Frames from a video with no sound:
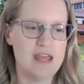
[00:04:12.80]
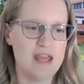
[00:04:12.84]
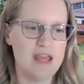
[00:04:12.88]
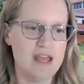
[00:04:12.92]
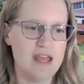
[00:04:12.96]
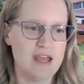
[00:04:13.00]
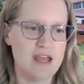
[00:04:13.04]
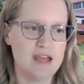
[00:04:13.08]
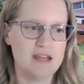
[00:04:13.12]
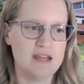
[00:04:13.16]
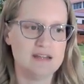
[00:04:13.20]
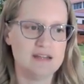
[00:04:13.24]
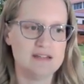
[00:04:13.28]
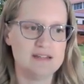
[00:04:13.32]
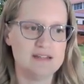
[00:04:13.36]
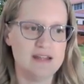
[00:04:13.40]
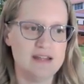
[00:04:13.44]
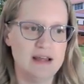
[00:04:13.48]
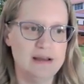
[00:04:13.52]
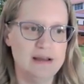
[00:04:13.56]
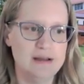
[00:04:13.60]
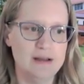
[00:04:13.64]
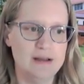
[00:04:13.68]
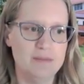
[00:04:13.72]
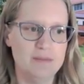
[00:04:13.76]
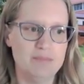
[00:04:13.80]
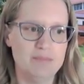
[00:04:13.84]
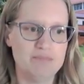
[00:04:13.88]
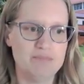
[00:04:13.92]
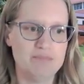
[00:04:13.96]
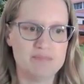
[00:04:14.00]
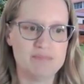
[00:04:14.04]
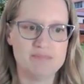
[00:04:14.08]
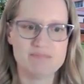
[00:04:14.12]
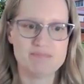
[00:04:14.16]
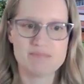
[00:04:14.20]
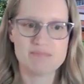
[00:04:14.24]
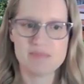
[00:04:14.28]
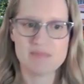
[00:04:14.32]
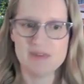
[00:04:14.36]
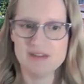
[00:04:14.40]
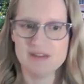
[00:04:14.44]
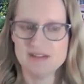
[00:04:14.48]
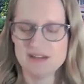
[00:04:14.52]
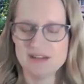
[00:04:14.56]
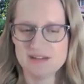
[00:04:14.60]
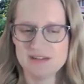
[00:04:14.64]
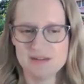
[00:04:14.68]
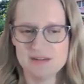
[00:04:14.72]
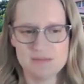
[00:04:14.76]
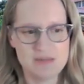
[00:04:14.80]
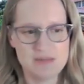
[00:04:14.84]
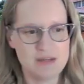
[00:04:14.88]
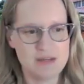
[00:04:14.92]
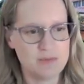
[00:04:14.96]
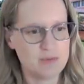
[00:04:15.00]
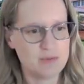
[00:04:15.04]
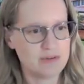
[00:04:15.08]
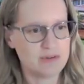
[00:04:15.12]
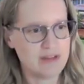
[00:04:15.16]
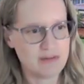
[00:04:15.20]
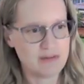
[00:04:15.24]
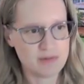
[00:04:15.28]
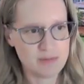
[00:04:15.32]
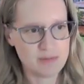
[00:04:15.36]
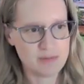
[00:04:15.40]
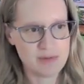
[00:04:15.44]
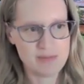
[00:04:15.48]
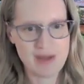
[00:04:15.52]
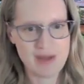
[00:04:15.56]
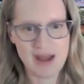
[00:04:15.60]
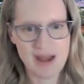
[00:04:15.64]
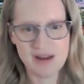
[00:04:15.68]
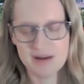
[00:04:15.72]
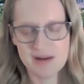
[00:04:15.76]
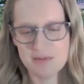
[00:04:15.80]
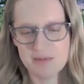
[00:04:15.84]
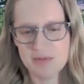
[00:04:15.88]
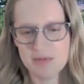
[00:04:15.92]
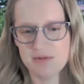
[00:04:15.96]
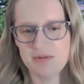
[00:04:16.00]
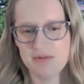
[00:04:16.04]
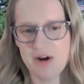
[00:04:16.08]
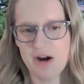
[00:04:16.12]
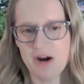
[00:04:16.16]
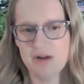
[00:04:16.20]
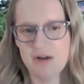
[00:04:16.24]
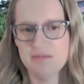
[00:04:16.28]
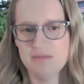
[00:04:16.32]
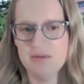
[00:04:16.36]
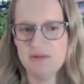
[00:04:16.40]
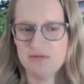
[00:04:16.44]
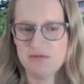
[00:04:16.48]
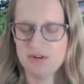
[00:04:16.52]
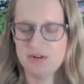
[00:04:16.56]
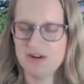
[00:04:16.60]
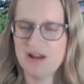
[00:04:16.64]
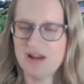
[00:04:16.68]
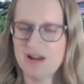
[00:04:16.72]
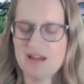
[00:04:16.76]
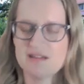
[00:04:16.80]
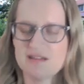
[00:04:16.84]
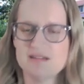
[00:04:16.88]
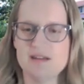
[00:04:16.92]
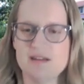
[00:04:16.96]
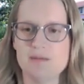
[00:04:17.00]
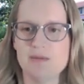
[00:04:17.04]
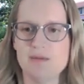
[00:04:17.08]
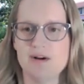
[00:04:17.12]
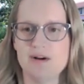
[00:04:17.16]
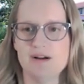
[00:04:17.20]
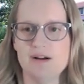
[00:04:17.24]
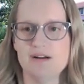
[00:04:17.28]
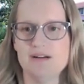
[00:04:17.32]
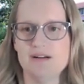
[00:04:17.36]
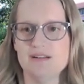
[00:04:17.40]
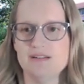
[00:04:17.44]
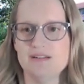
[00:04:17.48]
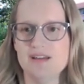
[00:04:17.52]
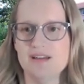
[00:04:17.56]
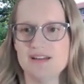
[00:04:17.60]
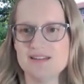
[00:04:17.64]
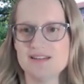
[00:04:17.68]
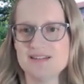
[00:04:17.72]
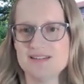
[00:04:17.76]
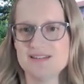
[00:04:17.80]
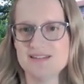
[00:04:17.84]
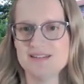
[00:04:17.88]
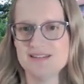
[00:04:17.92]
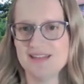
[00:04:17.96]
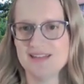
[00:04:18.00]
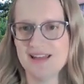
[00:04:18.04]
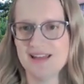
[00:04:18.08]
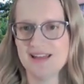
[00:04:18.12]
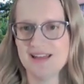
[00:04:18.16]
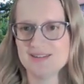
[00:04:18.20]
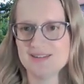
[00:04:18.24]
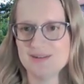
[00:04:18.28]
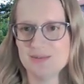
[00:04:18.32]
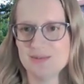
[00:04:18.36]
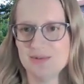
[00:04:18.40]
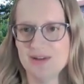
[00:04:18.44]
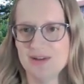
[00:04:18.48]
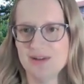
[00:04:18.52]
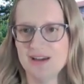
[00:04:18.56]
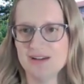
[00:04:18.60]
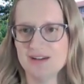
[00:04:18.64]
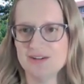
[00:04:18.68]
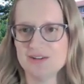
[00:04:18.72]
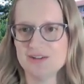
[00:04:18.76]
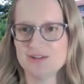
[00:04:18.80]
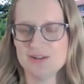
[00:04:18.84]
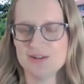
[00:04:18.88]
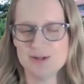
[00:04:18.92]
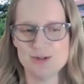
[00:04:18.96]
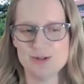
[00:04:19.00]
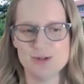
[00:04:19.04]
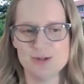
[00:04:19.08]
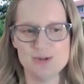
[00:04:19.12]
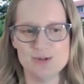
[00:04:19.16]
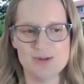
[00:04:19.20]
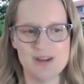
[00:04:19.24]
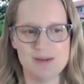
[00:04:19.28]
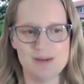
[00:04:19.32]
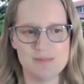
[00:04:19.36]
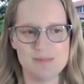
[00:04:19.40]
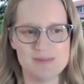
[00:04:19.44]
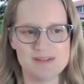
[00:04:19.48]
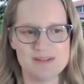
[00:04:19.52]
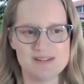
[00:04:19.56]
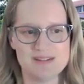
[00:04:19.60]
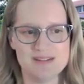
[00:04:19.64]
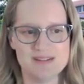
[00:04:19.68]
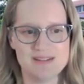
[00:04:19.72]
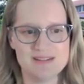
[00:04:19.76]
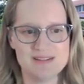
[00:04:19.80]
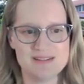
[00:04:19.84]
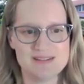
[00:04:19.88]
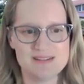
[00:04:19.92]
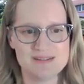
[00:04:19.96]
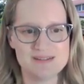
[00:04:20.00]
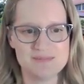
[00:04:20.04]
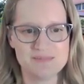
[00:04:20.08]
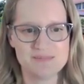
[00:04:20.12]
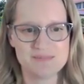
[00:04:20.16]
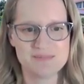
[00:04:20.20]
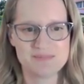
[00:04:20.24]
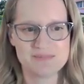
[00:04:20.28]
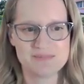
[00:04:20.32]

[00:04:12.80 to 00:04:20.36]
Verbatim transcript: And it doesn't mean we'll never be back in Brevard, but for next summer, that's the plan, just the two campuses.